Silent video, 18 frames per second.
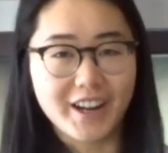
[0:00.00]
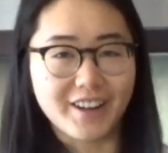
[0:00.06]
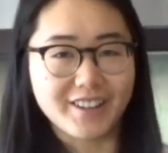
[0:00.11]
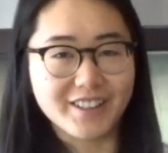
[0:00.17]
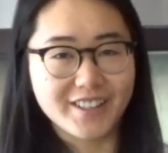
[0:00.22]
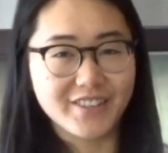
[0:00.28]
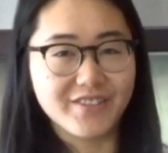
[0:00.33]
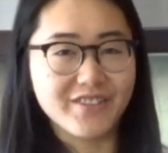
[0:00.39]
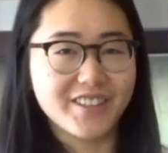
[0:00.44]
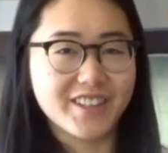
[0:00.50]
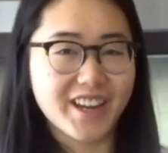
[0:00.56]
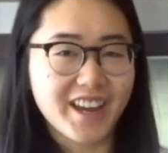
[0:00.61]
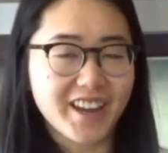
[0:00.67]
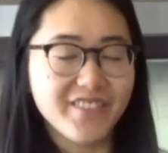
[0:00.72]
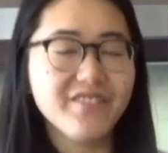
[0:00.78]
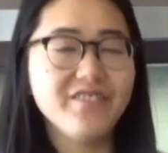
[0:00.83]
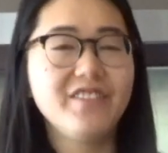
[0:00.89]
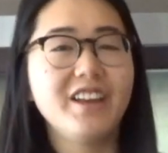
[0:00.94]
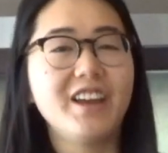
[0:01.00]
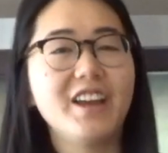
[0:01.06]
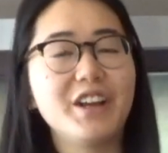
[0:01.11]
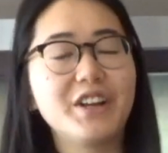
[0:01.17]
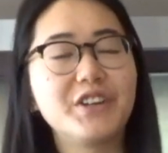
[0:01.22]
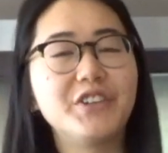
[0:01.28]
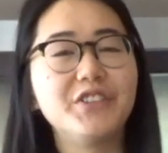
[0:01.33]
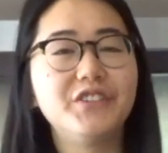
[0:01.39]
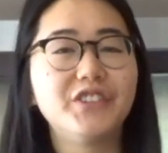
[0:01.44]
sometime.
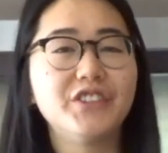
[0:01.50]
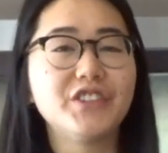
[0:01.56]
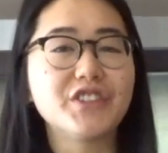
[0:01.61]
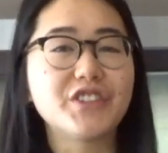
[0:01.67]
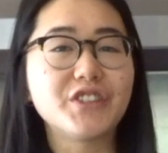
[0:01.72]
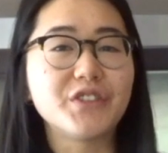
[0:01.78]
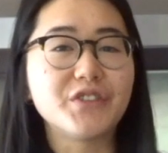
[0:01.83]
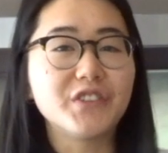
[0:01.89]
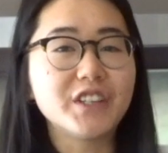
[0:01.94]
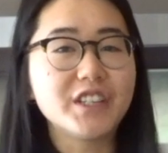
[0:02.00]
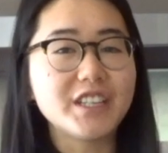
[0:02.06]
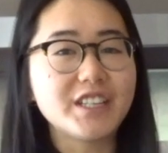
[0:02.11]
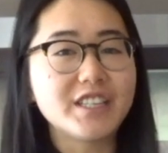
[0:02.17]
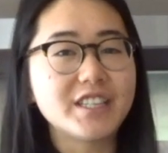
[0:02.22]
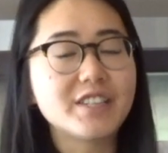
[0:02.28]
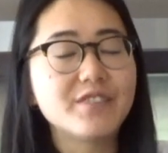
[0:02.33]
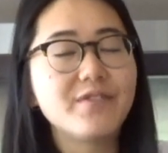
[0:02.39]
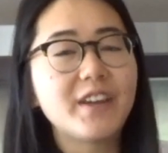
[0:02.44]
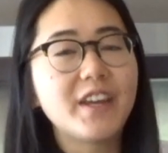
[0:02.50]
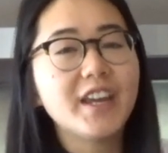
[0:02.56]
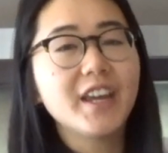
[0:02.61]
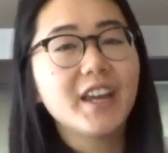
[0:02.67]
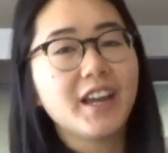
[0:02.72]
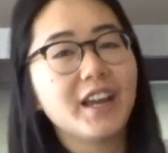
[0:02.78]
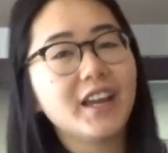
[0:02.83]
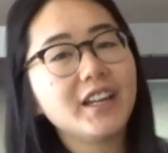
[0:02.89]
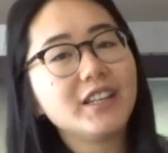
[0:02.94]
Cold brew is super easy to
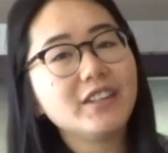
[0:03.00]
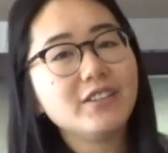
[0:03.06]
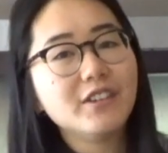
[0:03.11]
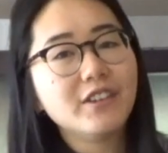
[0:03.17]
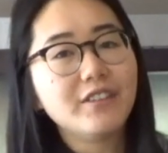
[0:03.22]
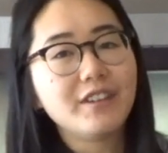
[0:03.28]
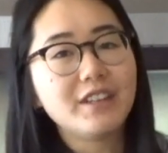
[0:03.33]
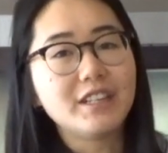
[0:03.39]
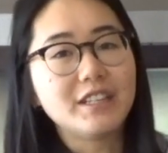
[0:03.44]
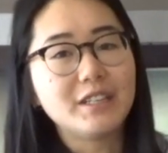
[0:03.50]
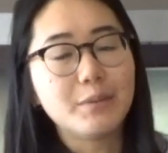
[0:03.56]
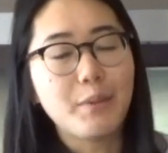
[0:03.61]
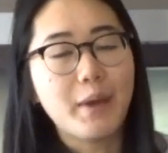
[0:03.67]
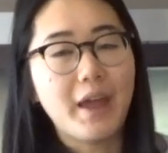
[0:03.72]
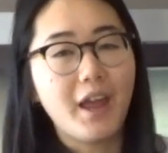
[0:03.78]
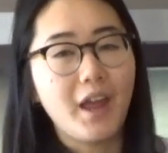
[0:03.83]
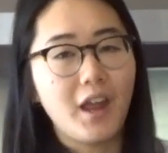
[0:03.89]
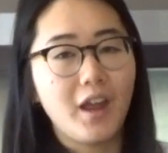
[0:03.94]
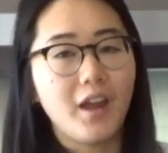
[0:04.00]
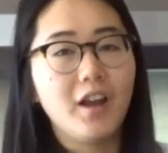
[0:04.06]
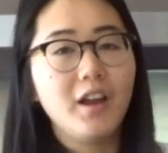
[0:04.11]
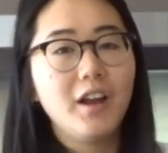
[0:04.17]
make, and you don't need to pay